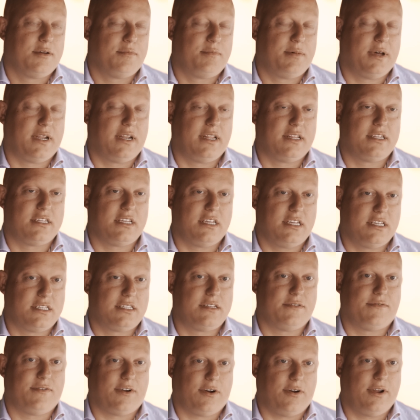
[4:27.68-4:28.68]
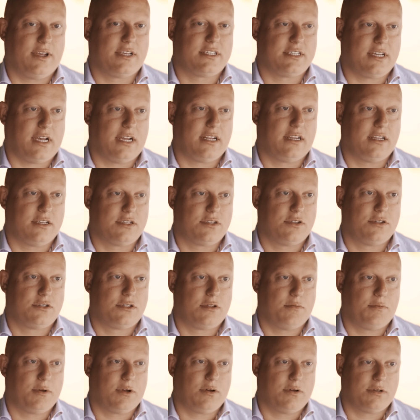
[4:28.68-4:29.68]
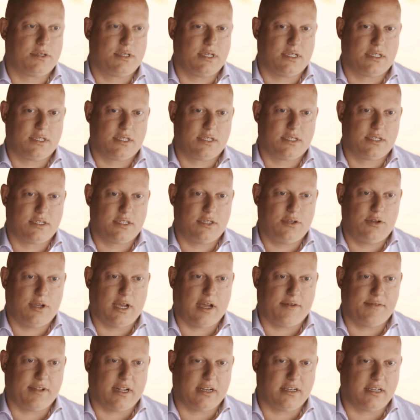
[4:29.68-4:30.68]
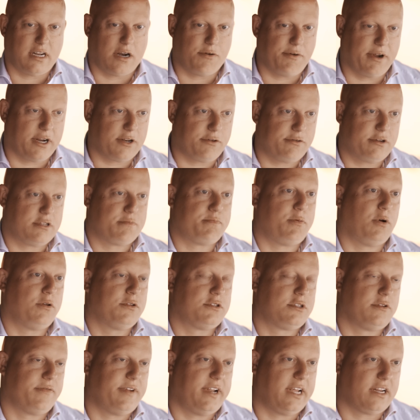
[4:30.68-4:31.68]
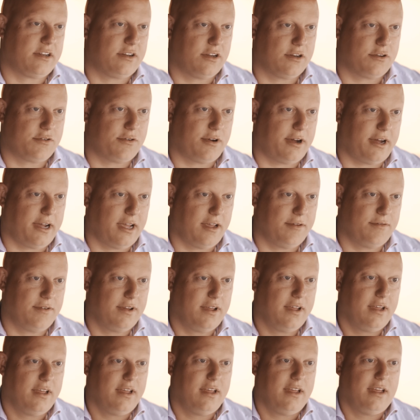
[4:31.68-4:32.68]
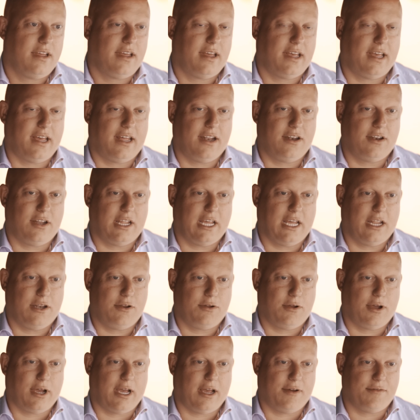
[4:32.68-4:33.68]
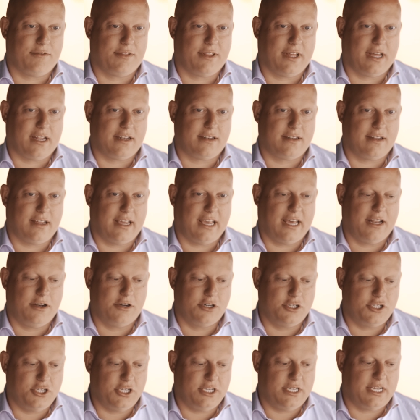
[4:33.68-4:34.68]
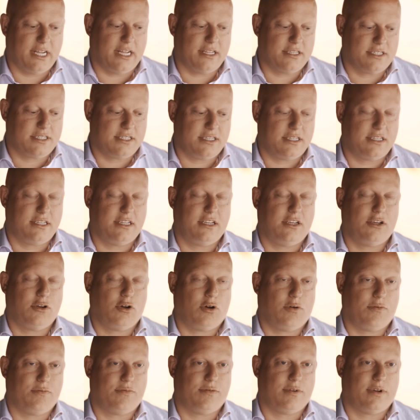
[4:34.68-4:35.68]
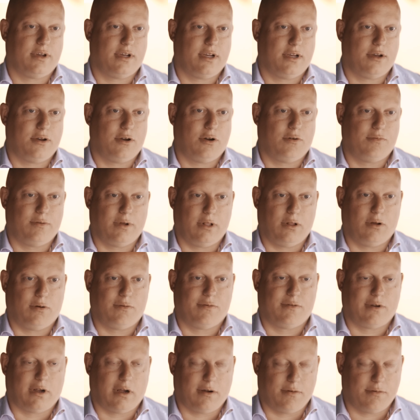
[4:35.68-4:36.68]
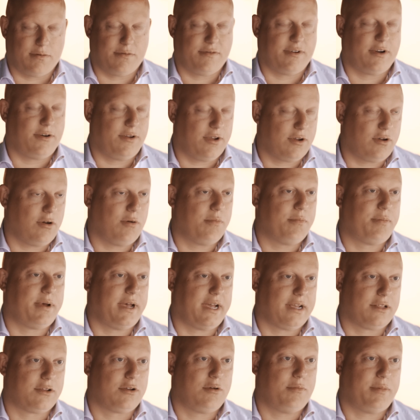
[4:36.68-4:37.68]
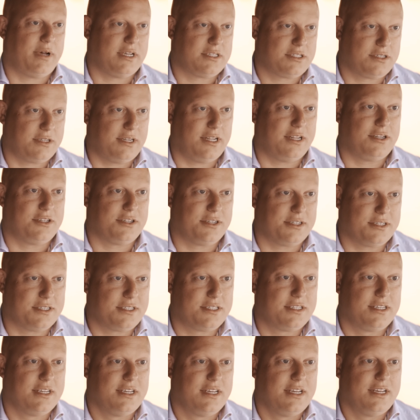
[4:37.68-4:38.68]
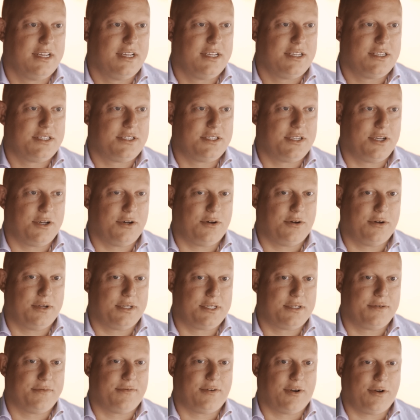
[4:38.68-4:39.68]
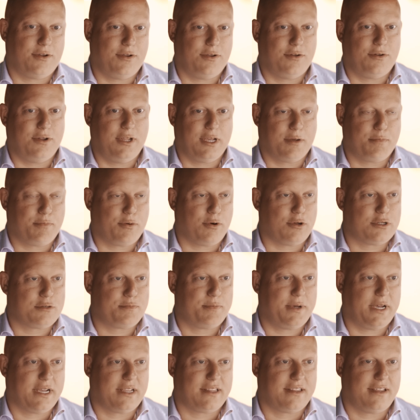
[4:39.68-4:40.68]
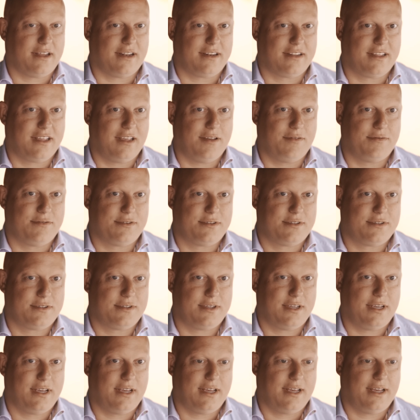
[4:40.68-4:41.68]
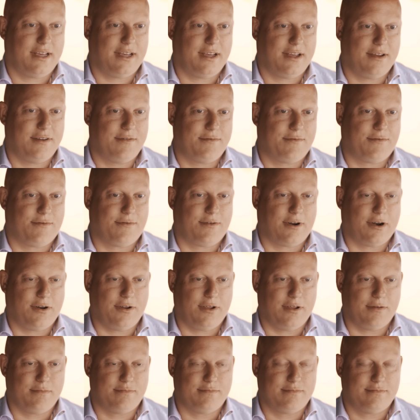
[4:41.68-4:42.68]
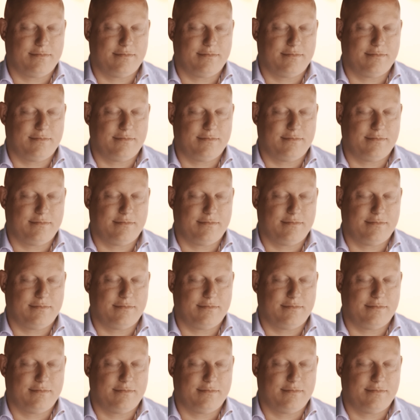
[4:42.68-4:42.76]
But it's a very exciting system because you have that direct response of electric drive, and you have that energy density of our very compact combustion engines. So it's a very unique prospect that gives very